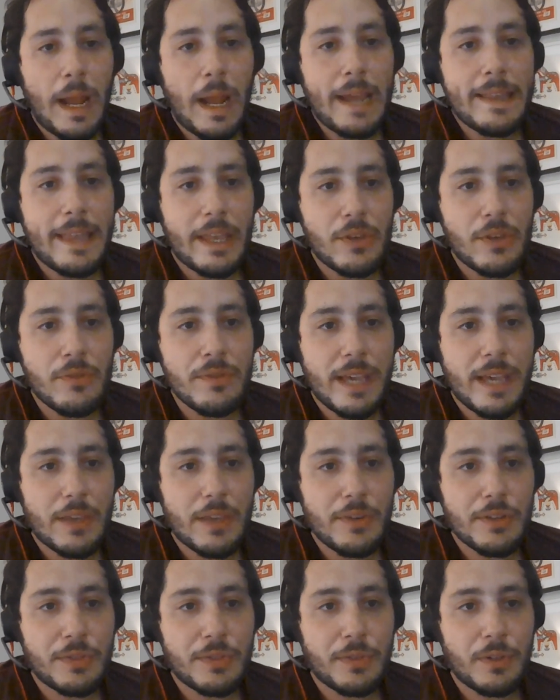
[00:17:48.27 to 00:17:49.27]
way that you can get
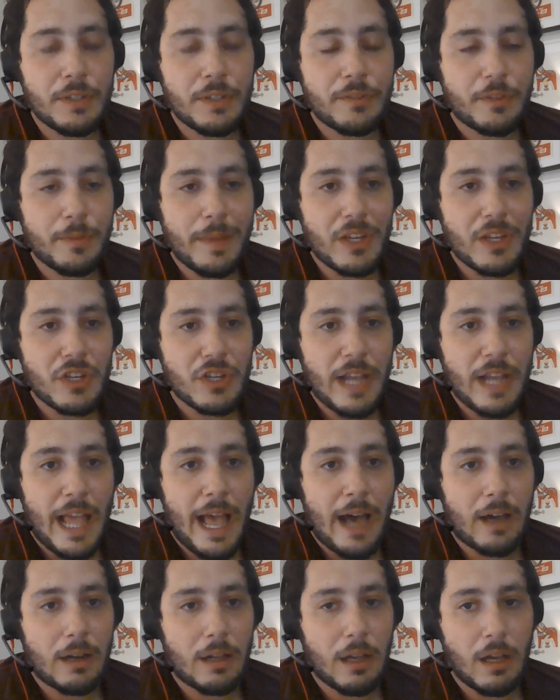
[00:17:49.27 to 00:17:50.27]
useful information
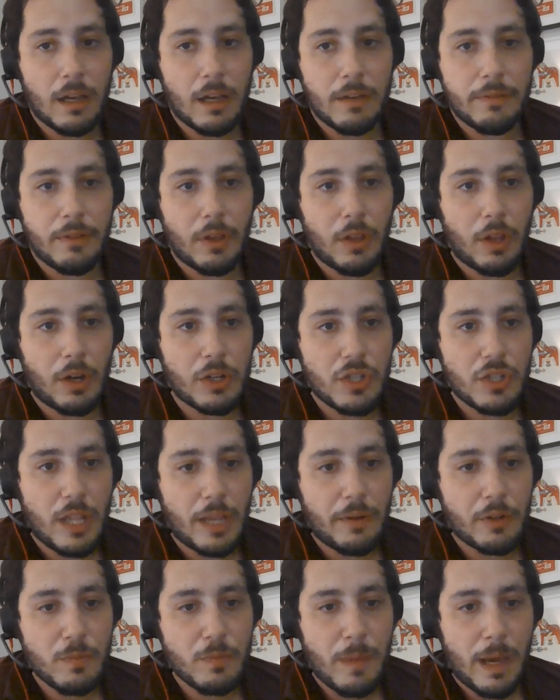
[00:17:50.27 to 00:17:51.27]
out of a large
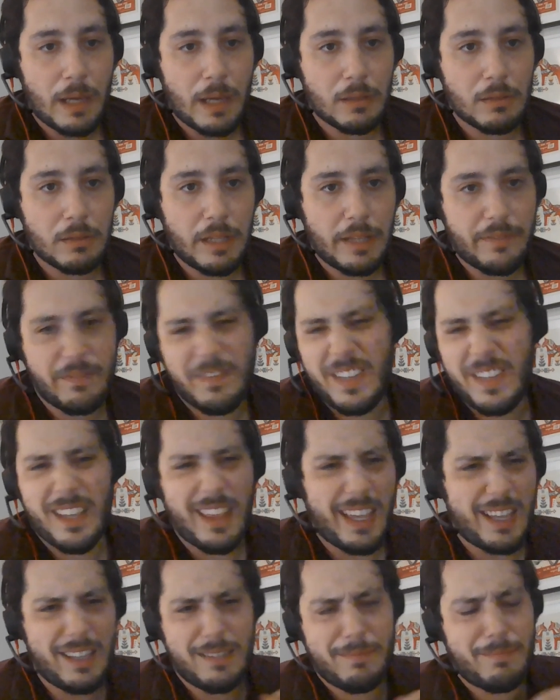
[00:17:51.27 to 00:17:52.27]
language model, like via
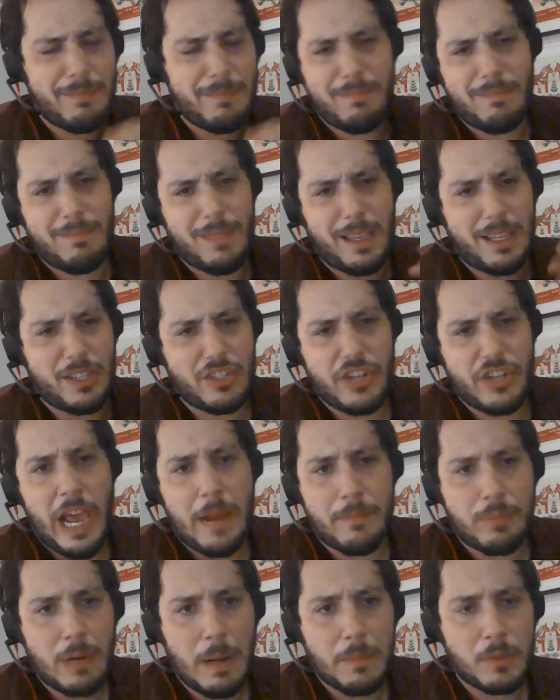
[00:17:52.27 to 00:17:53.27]
like a
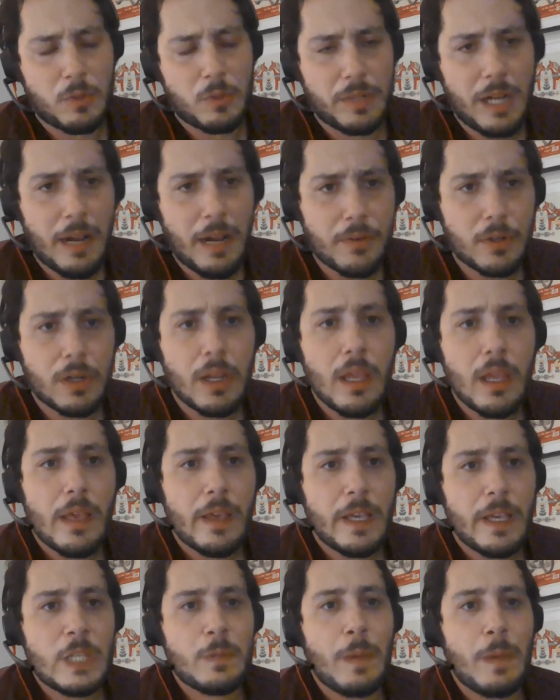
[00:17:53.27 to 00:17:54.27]
chat prompt or whatever,
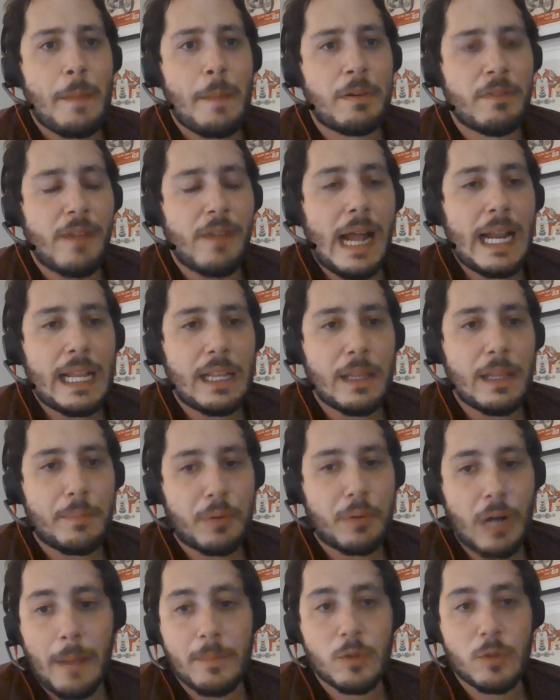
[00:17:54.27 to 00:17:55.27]
is by providing the
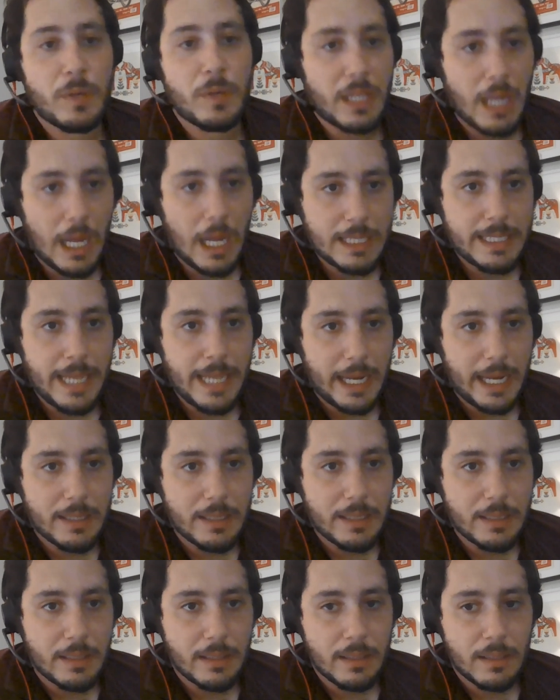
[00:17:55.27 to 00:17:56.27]
prompt with
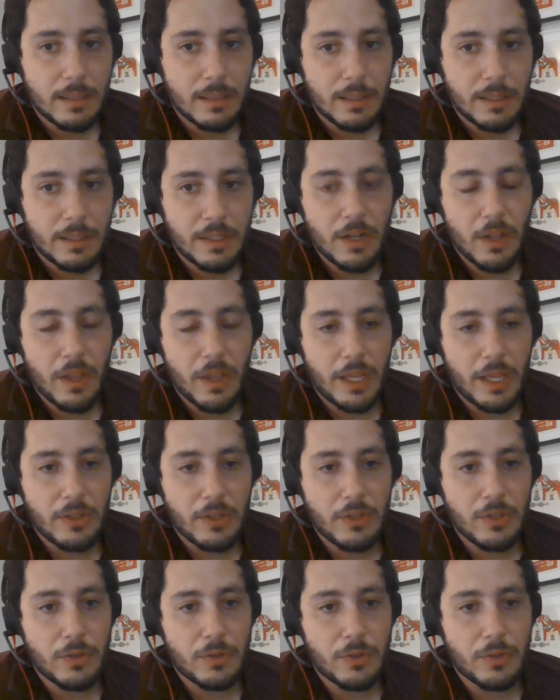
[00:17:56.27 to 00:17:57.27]
context. Like
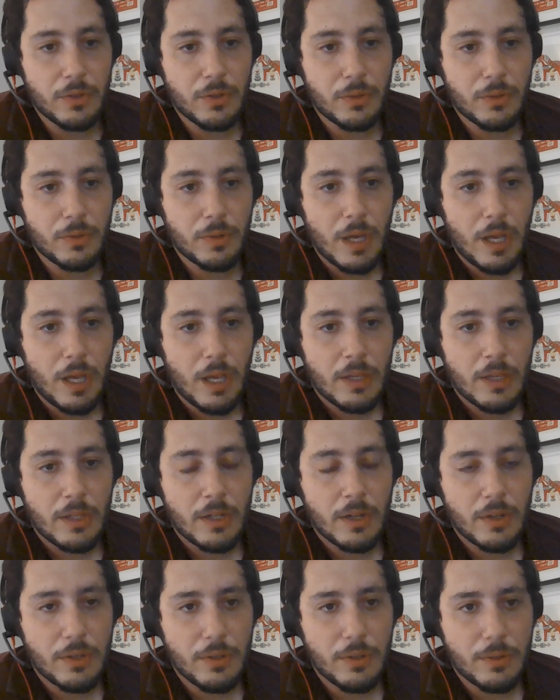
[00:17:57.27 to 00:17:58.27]
you
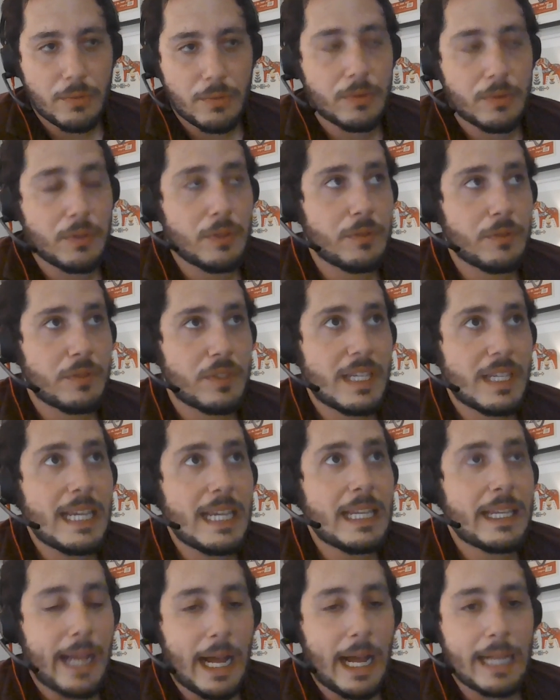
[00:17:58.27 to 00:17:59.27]

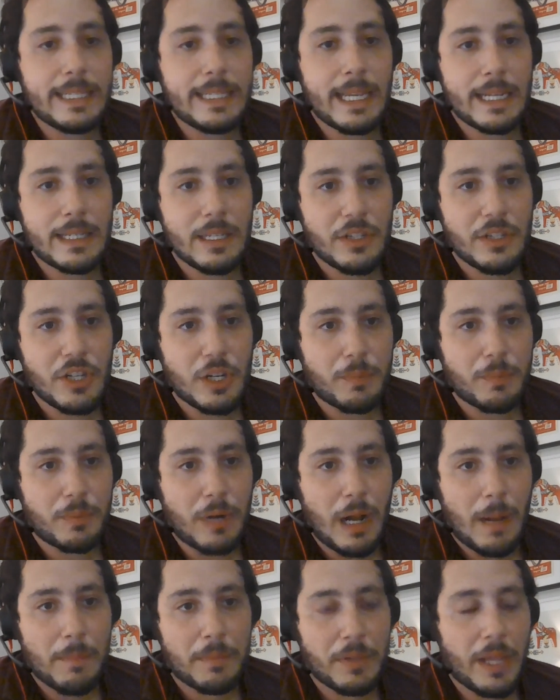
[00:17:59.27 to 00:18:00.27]
seed context into your
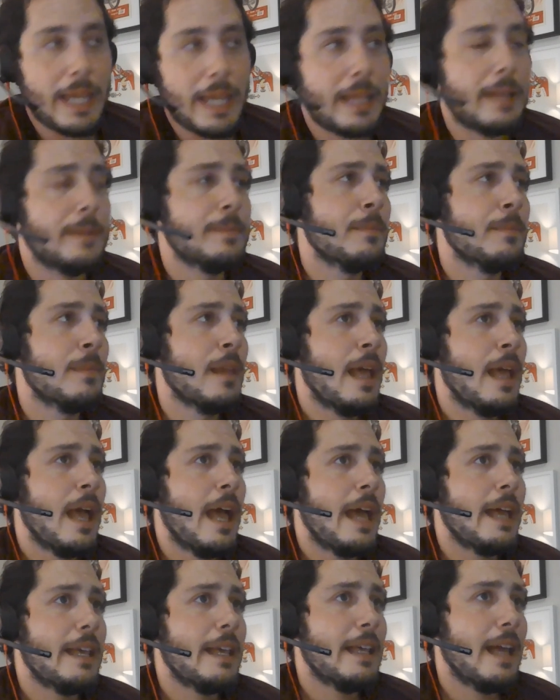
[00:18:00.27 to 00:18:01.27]
prompt. Like
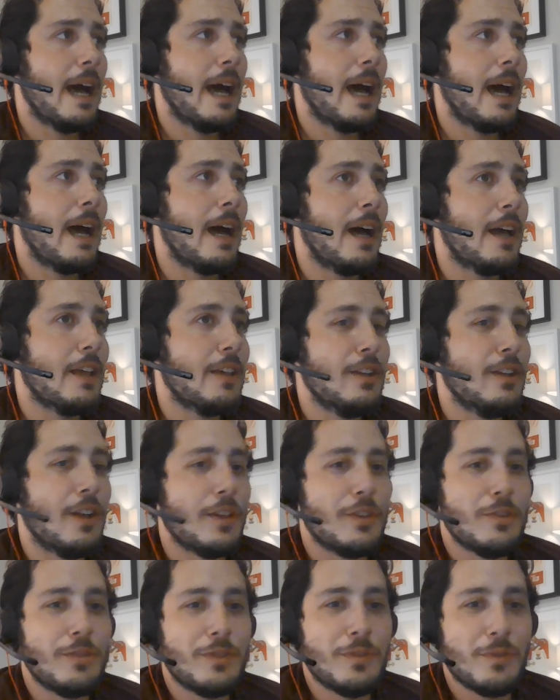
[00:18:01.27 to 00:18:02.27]

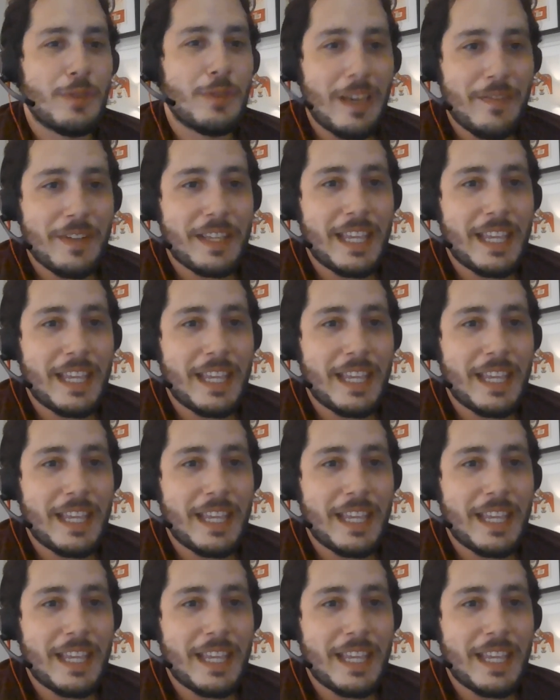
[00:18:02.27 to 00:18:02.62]
you give